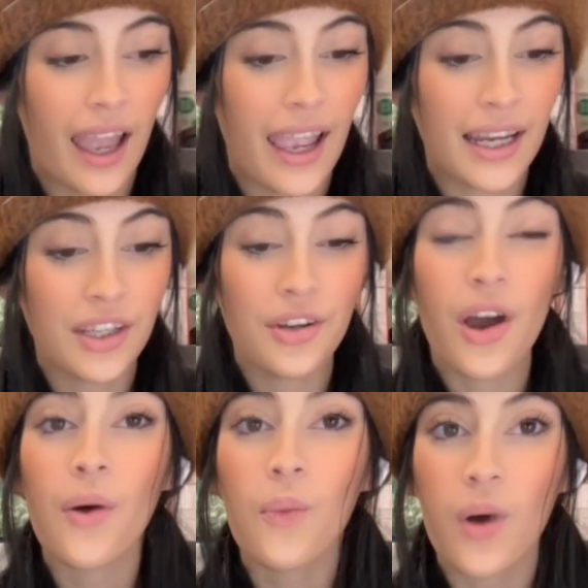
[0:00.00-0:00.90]
And you
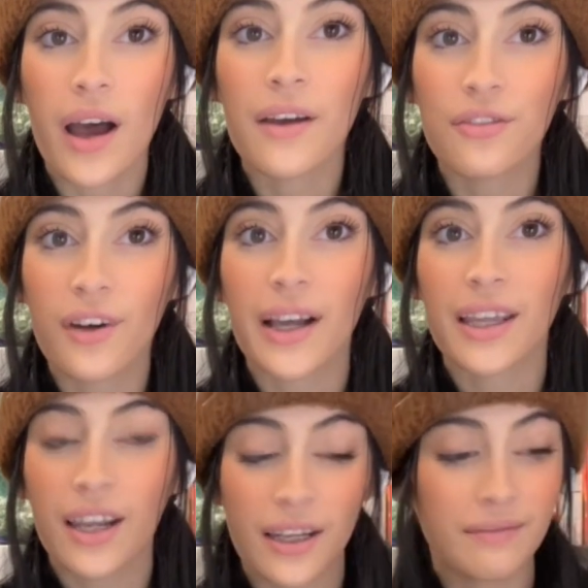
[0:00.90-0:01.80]
know what?
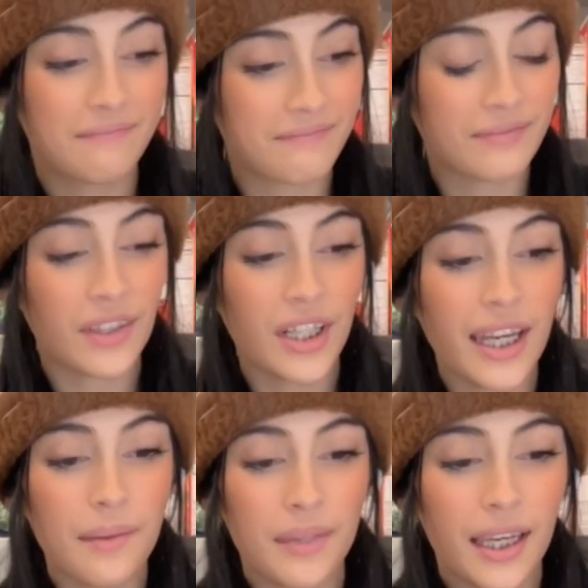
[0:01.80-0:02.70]
Fucking look
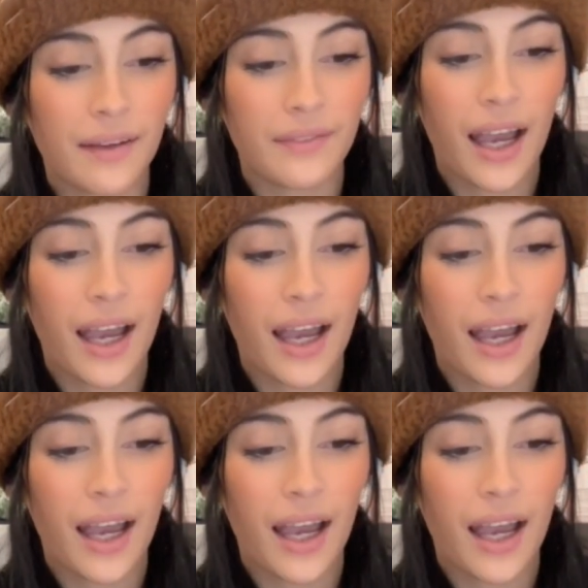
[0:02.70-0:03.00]
at me.